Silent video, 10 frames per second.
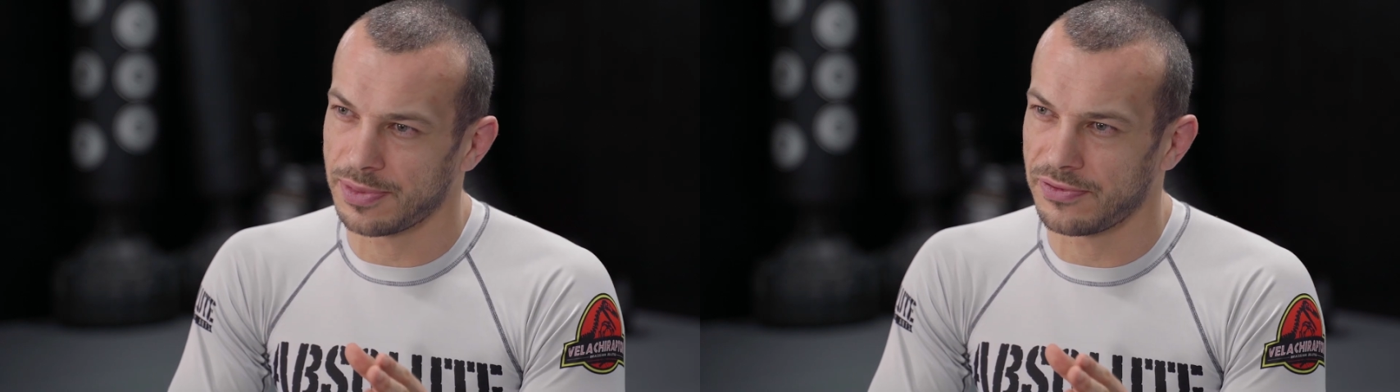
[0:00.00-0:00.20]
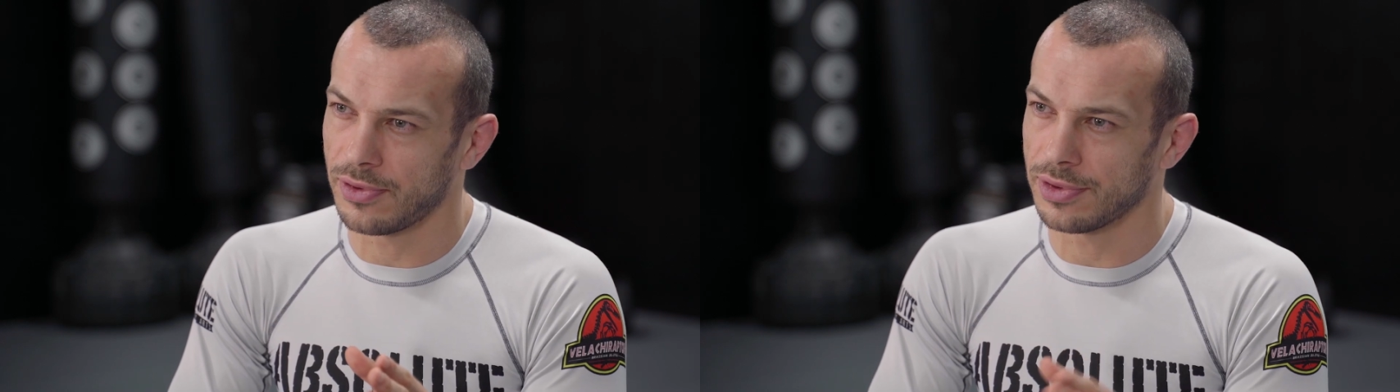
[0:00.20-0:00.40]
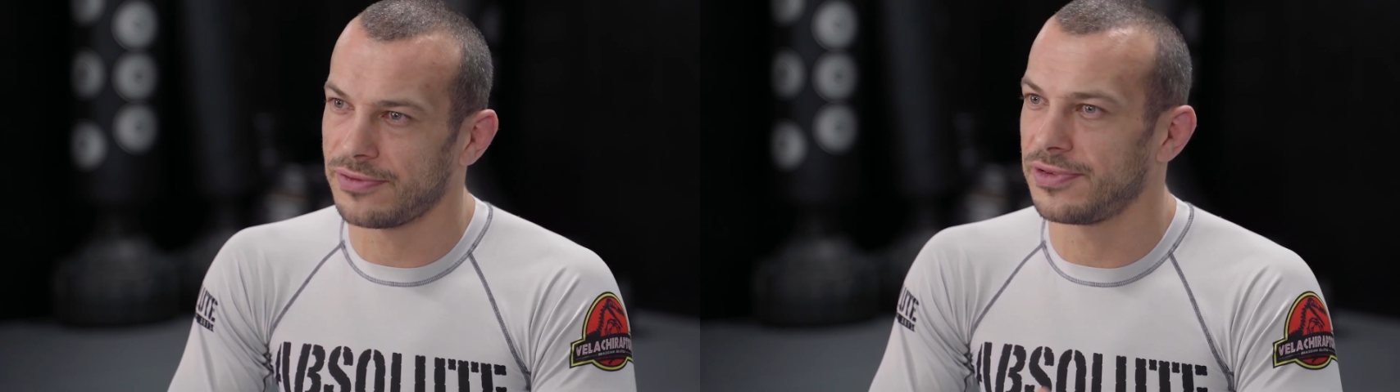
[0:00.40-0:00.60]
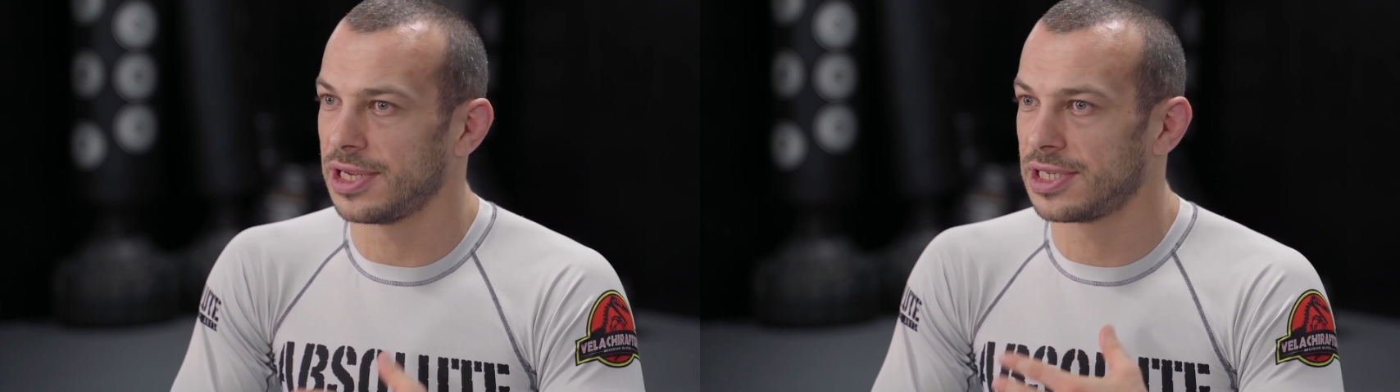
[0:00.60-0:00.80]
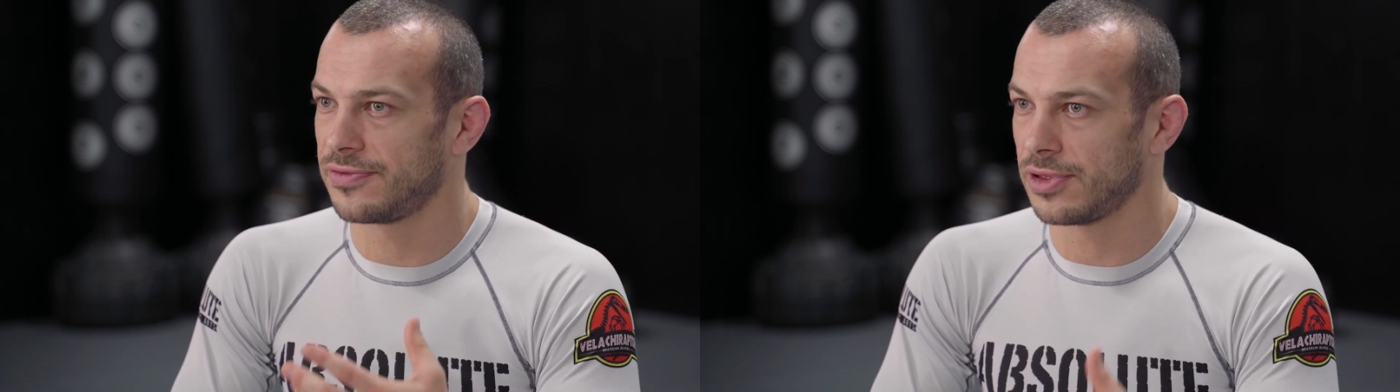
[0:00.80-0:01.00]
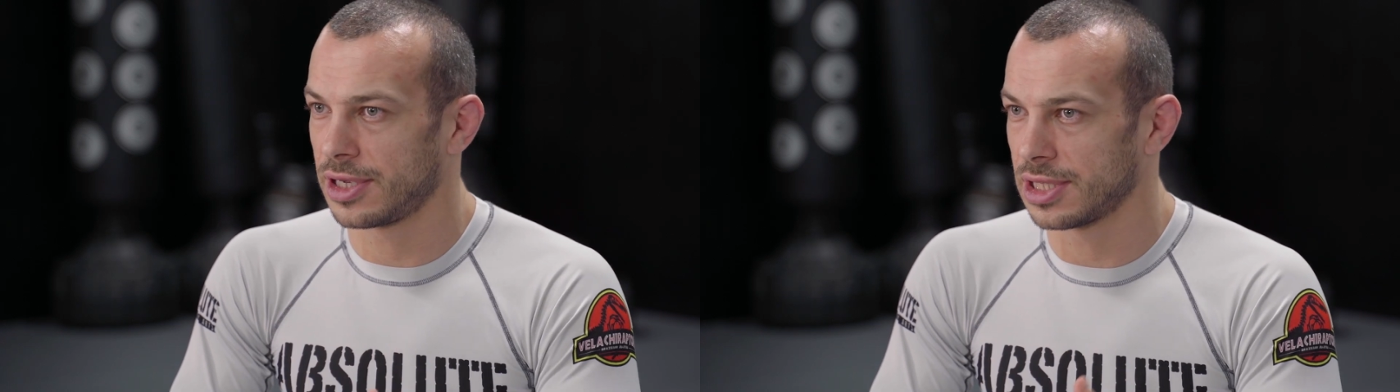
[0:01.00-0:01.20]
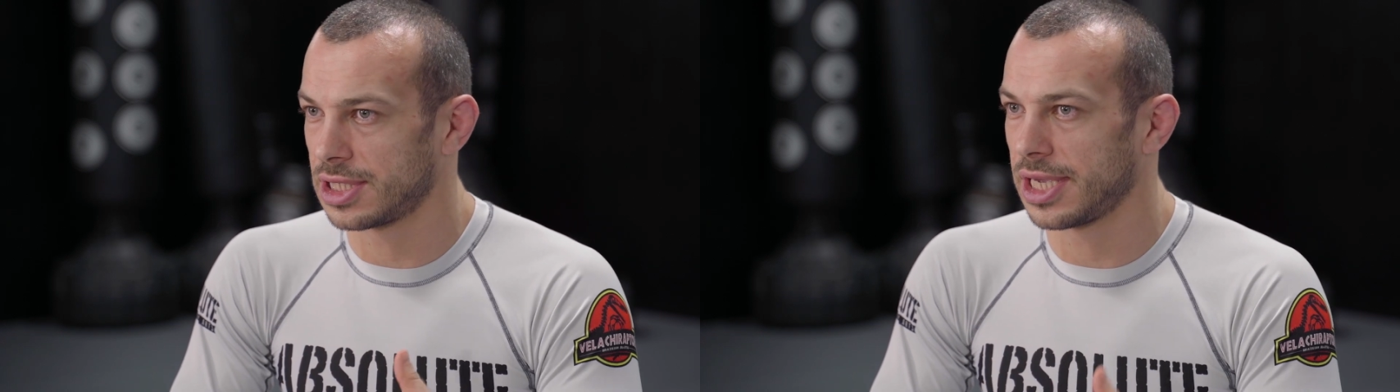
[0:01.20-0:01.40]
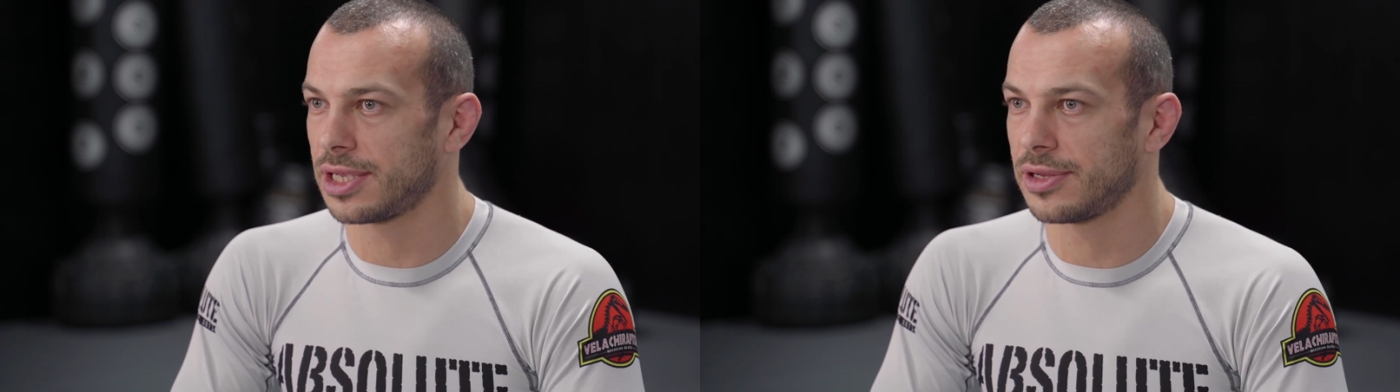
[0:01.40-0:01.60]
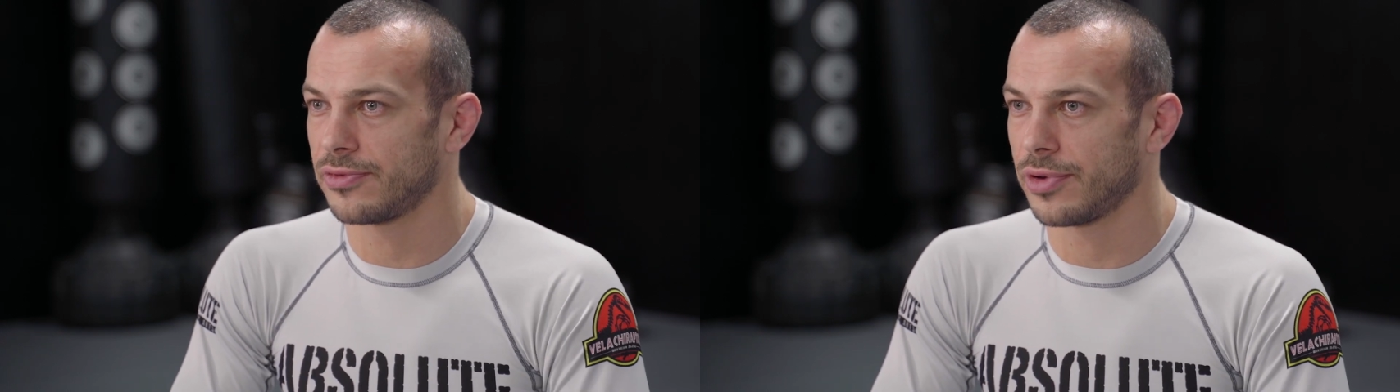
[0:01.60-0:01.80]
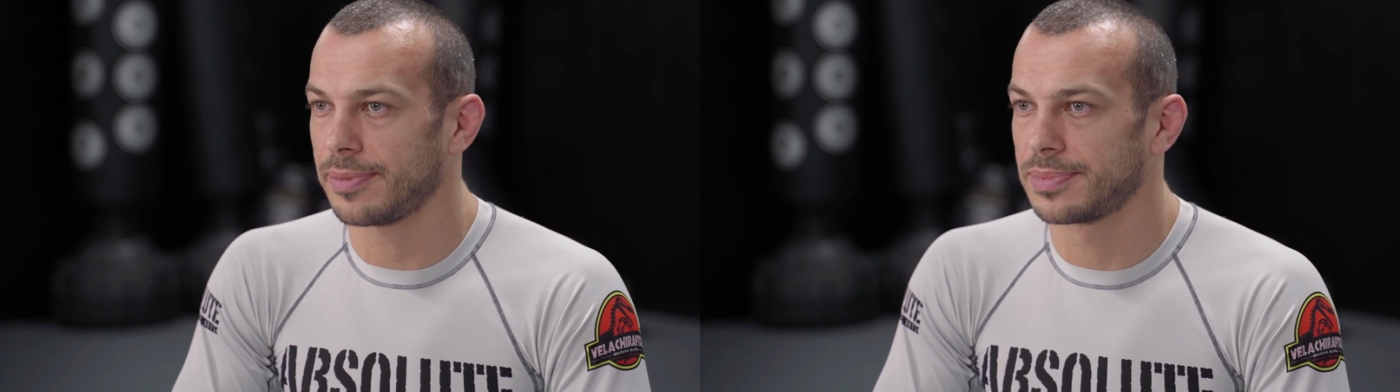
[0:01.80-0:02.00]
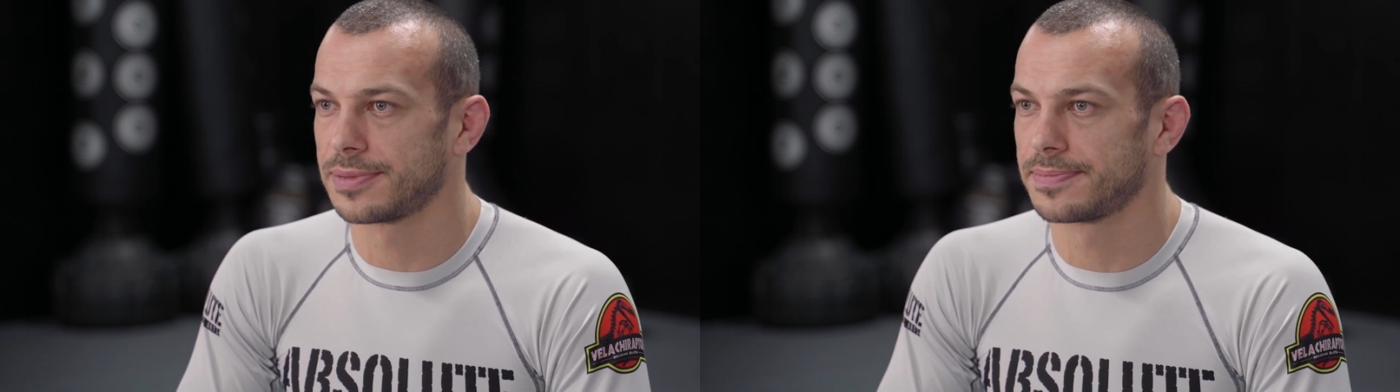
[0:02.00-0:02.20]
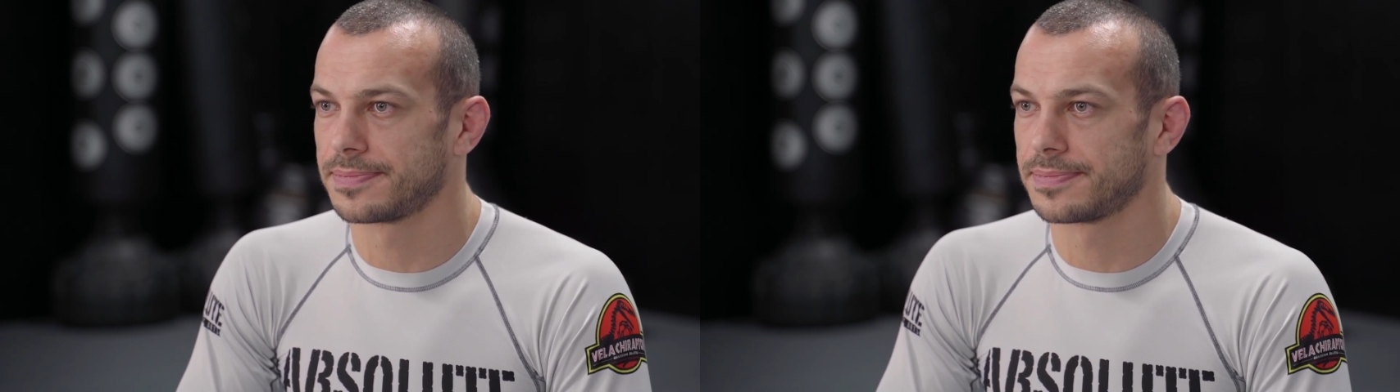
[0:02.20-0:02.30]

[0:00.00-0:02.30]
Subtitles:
before the finish for the consecutive reps.